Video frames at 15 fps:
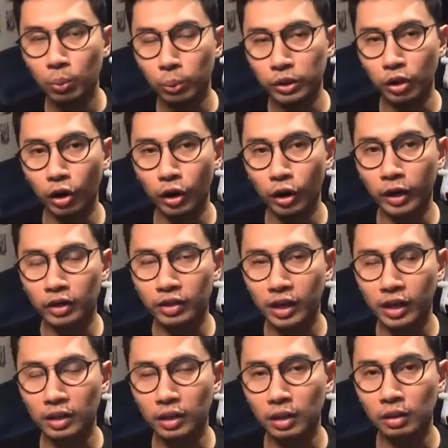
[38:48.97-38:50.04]
we are
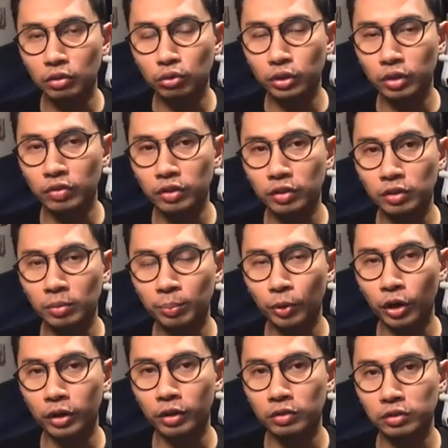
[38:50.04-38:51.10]
creating services and
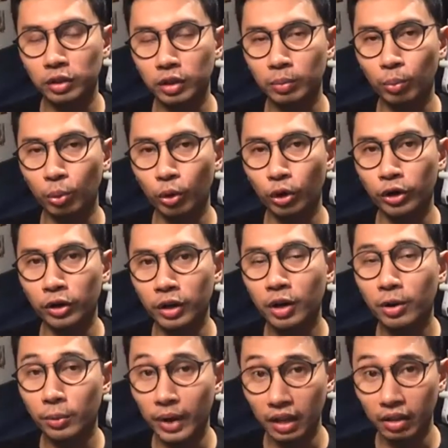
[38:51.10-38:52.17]
products that are more
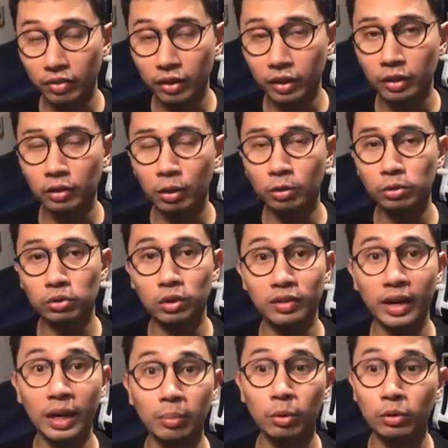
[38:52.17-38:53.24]
relevant and also
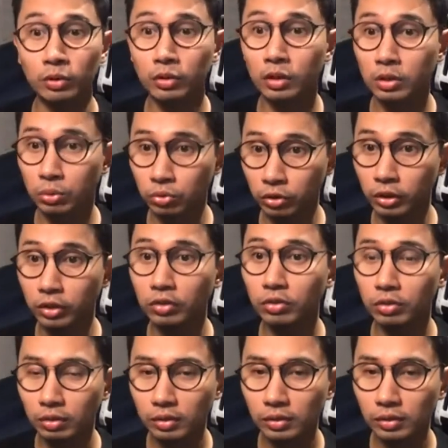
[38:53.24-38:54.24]
desirable to the users.